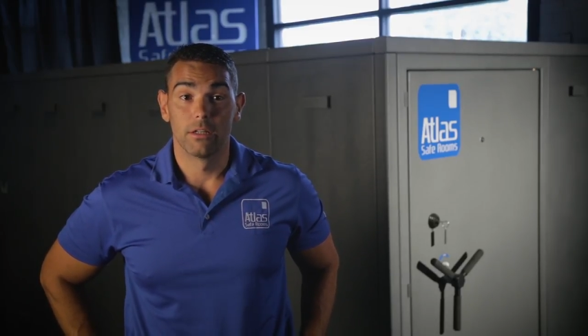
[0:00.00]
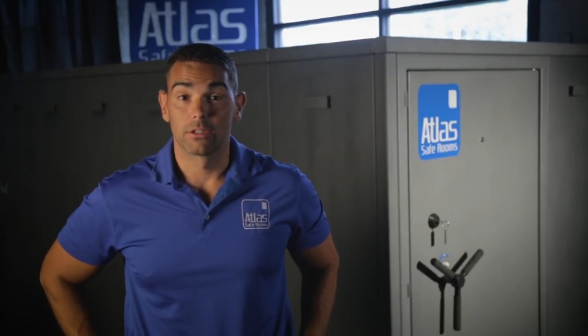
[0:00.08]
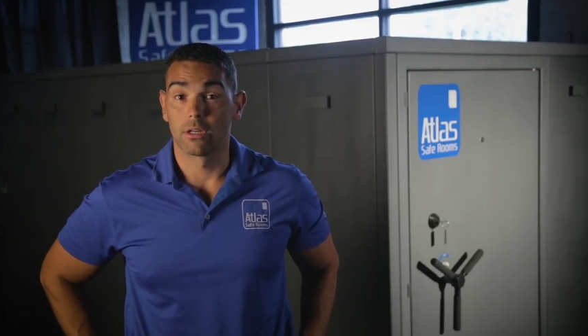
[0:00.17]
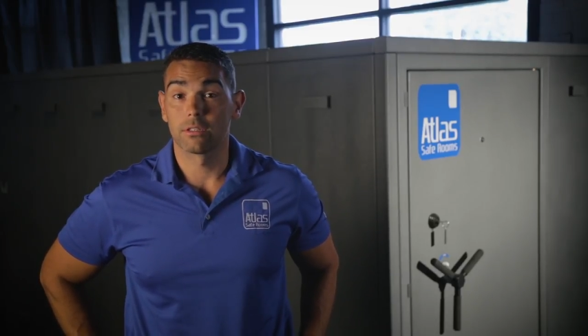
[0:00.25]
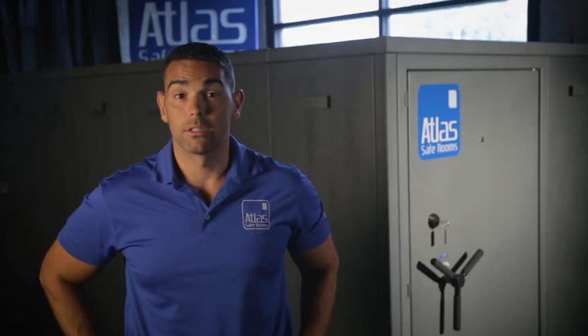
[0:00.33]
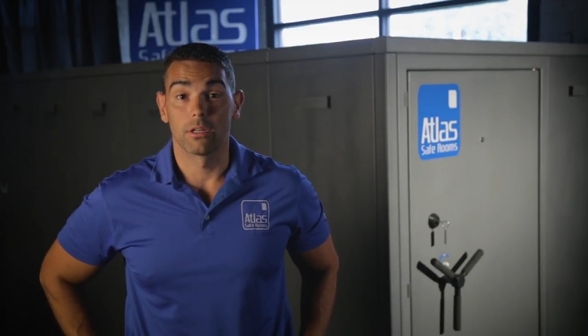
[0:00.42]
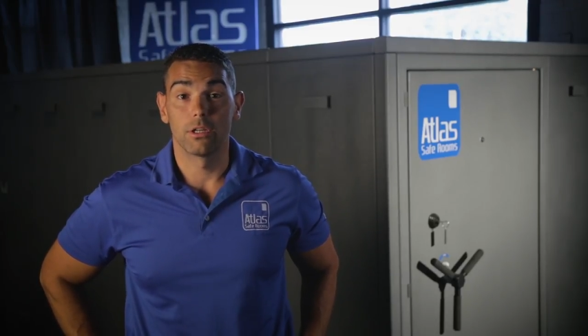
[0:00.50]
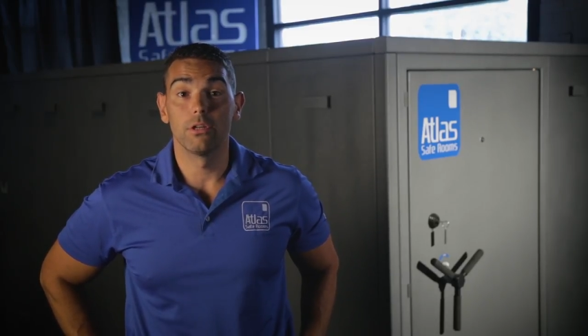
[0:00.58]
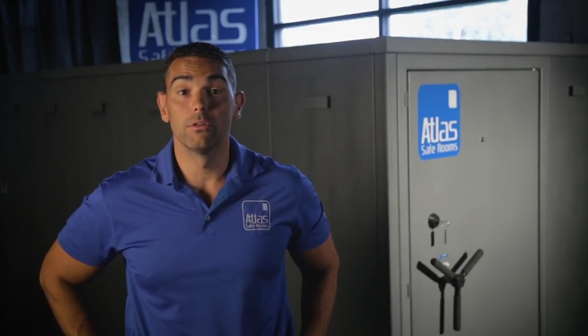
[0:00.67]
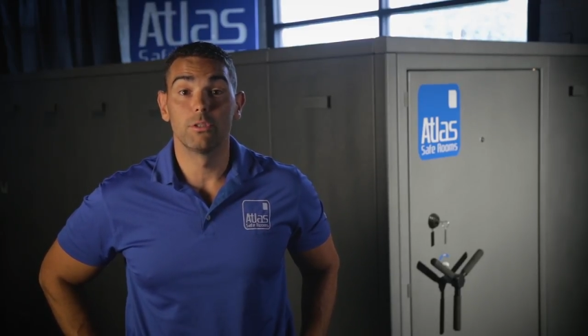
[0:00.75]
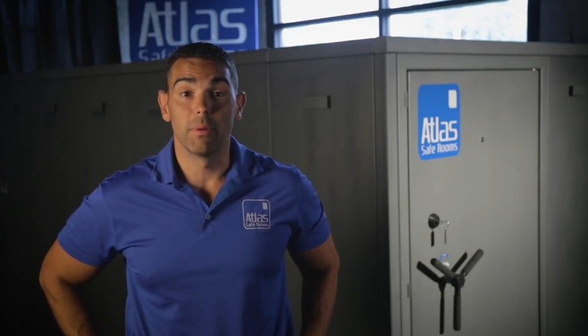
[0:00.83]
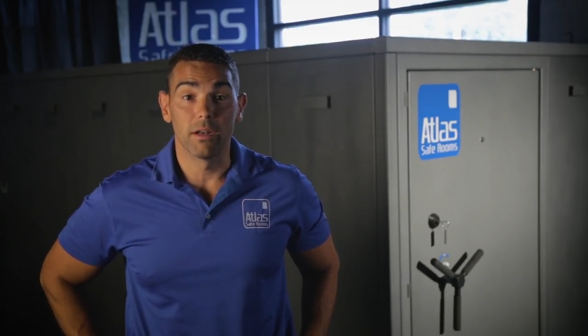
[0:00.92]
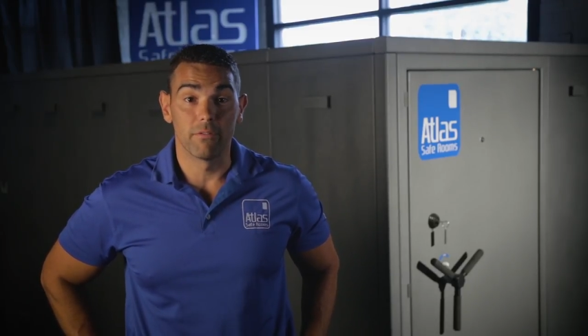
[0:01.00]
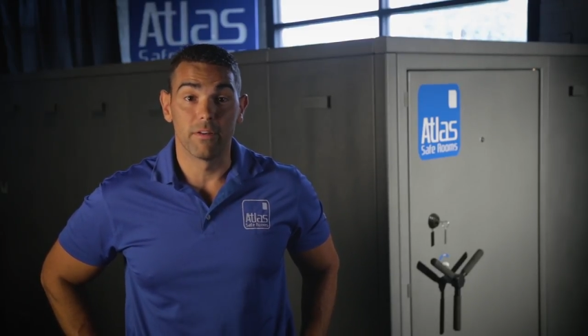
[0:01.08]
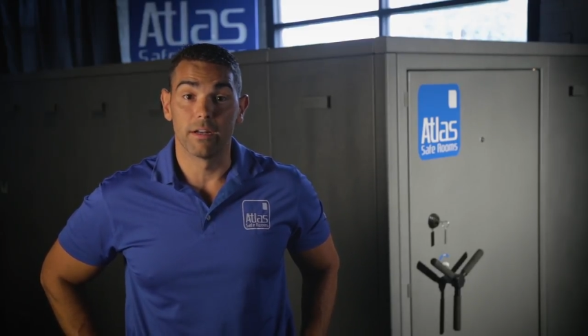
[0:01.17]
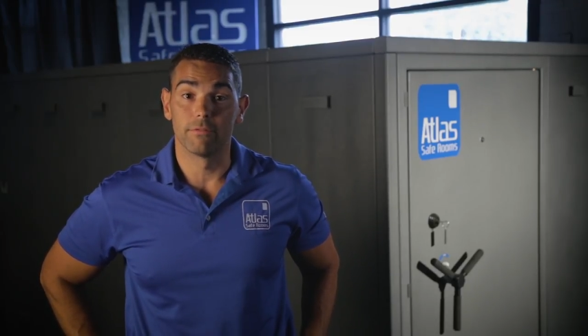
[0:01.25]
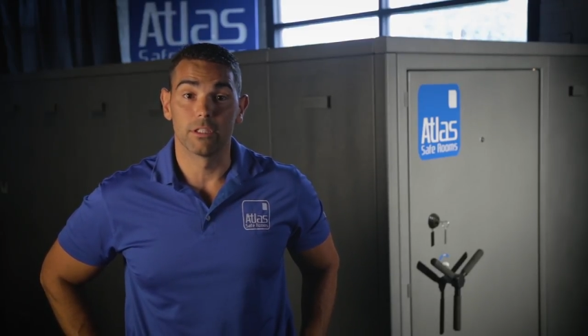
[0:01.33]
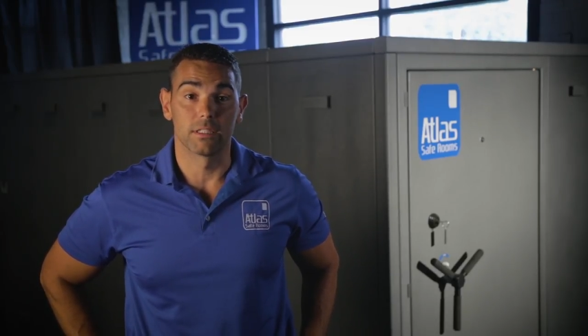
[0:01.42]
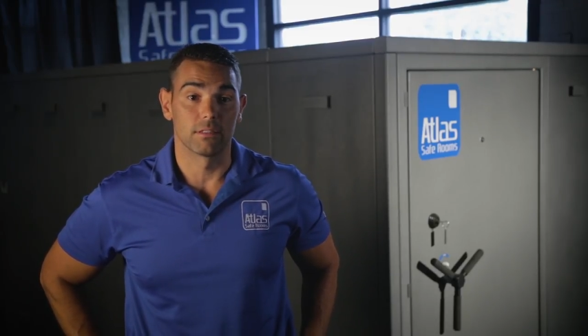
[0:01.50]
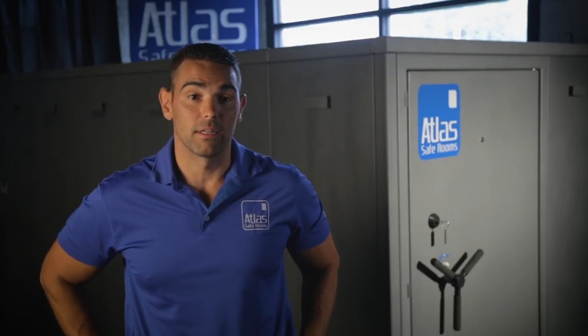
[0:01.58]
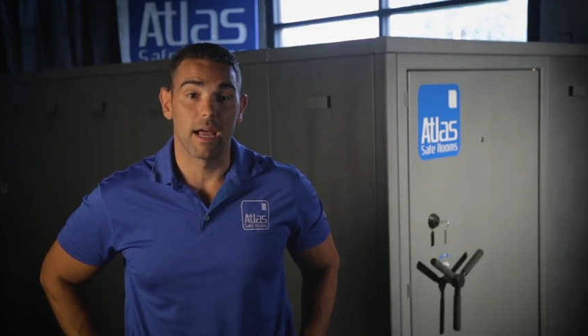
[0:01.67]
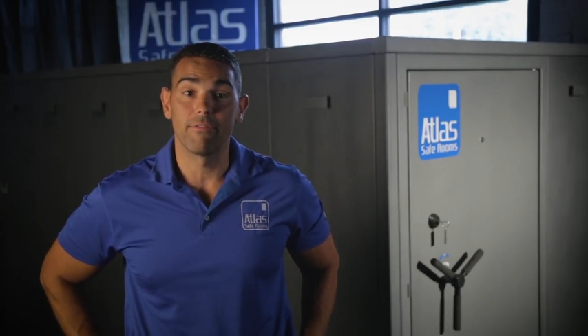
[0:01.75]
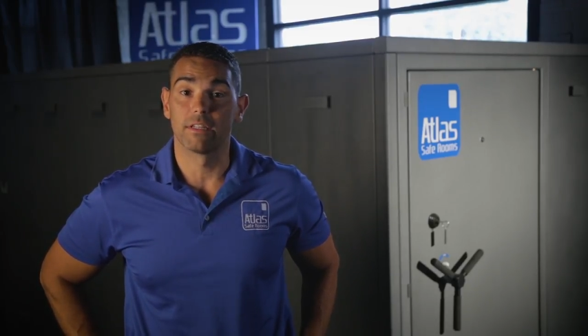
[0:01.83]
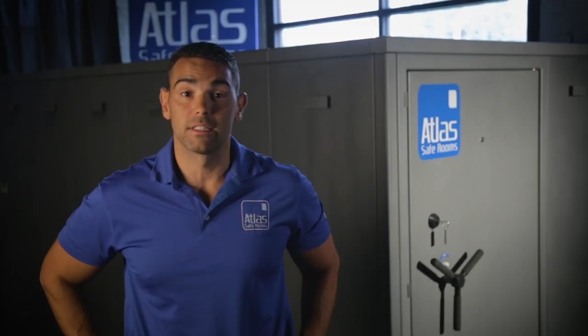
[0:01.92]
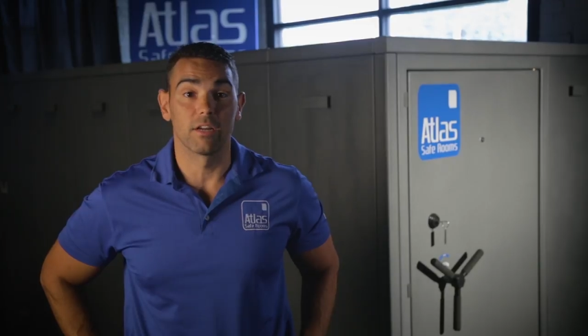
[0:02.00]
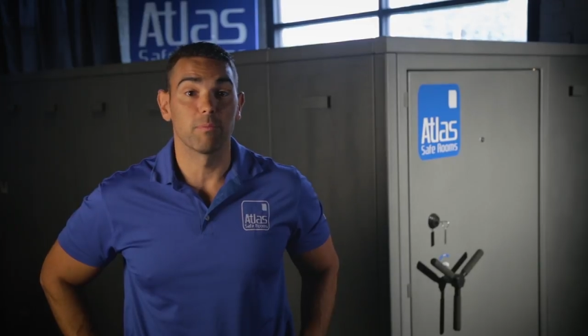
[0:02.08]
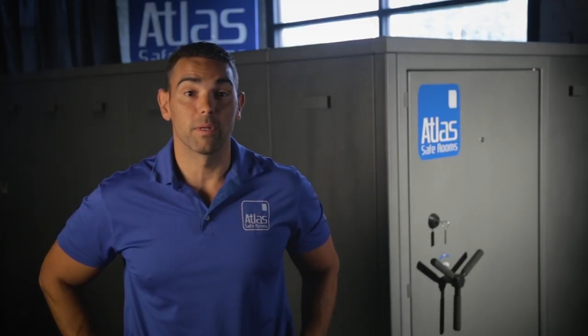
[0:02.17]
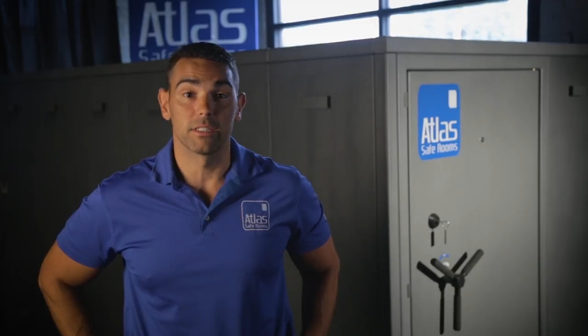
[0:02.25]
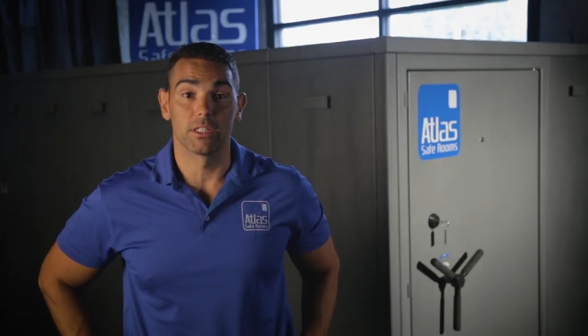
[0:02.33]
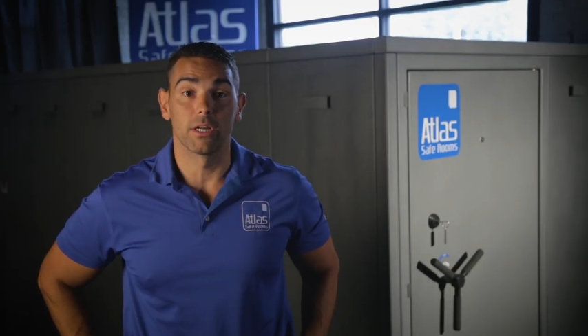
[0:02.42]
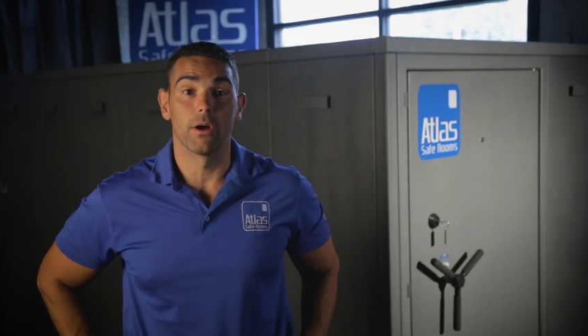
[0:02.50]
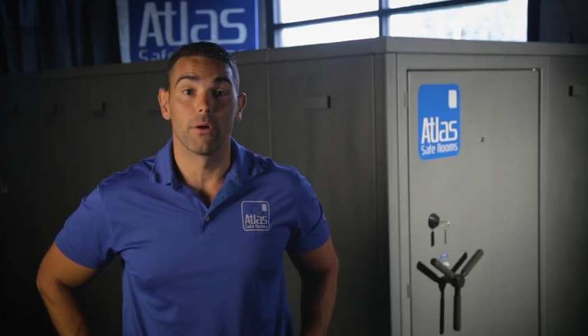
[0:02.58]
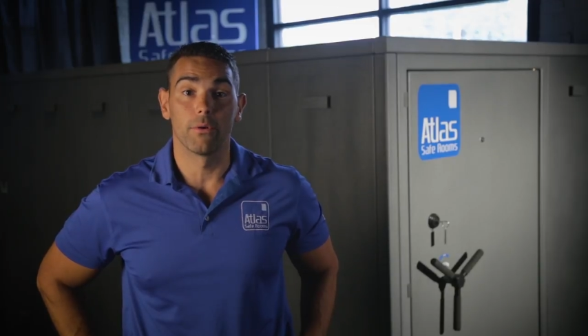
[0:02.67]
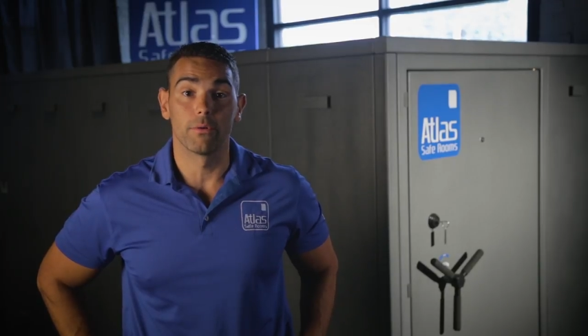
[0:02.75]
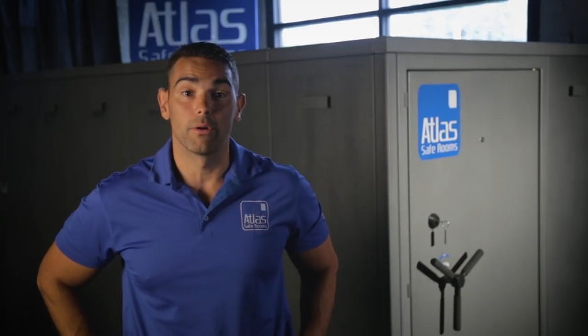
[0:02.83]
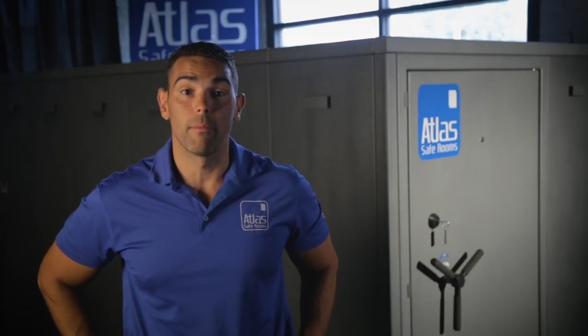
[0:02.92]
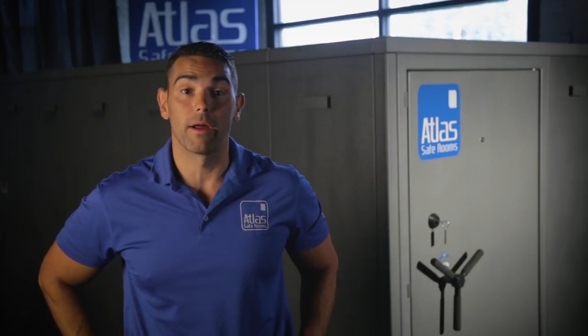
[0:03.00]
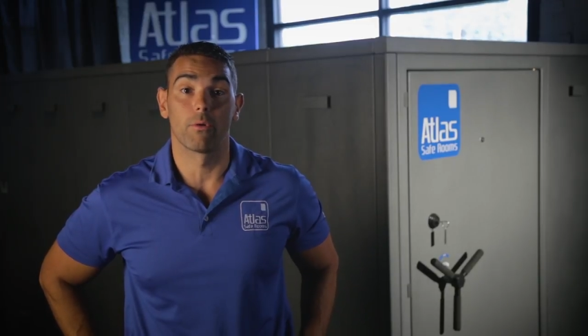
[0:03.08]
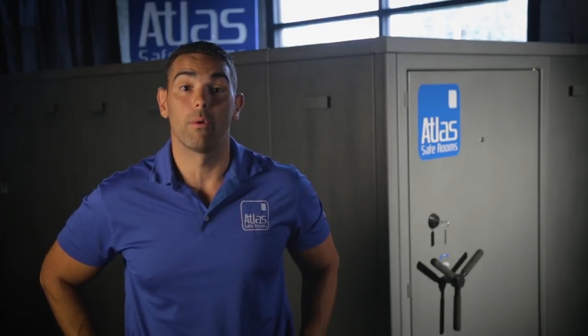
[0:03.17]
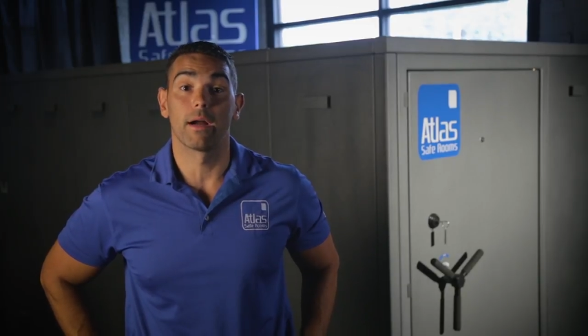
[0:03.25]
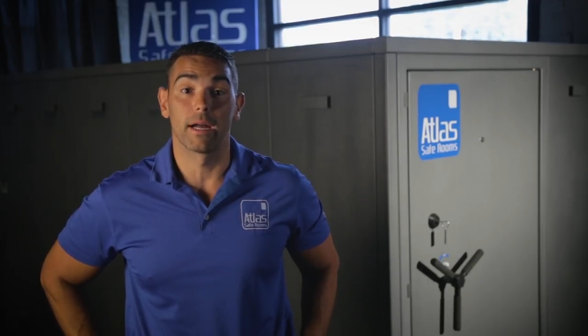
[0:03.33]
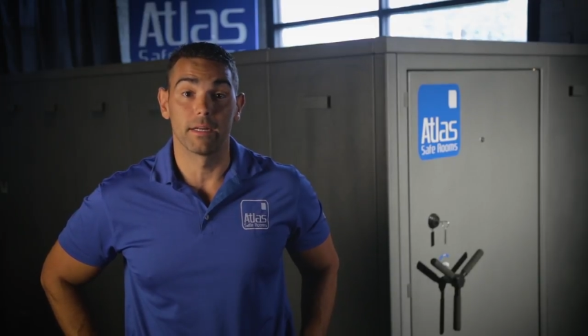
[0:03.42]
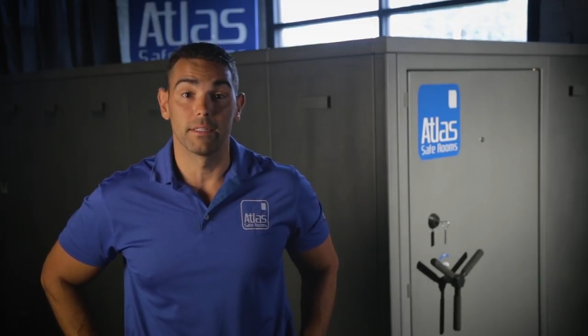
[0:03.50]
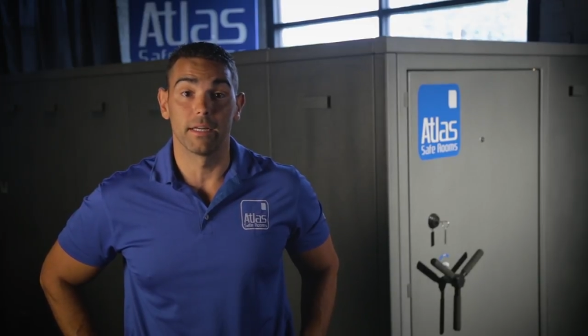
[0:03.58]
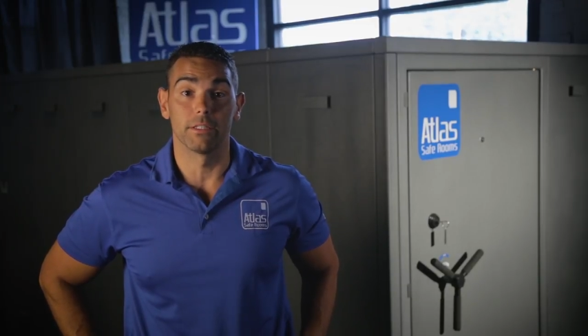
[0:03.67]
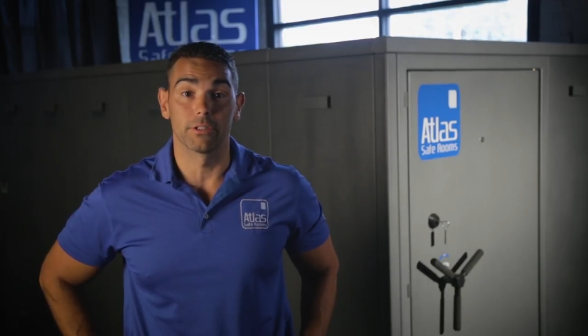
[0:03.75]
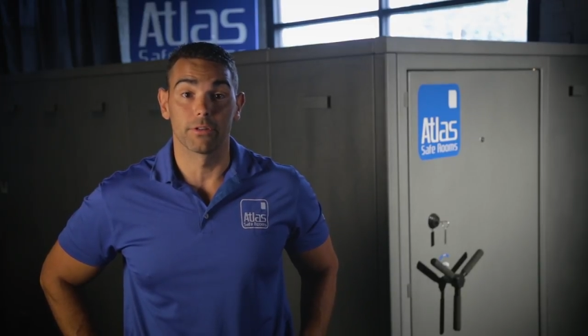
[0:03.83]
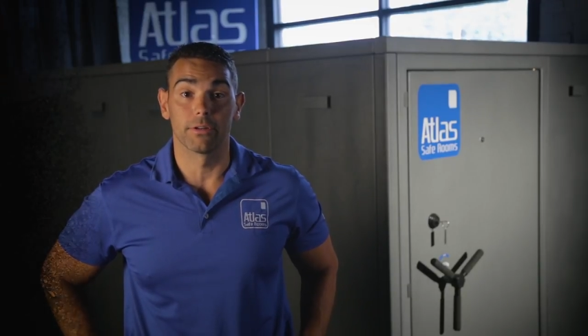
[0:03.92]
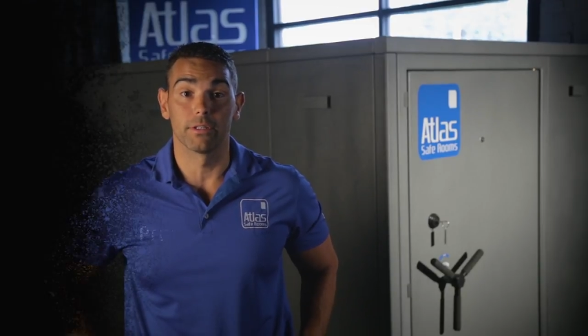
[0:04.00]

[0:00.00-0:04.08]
there's also the huge benefit of just having a safe place to go no matter what kind of danger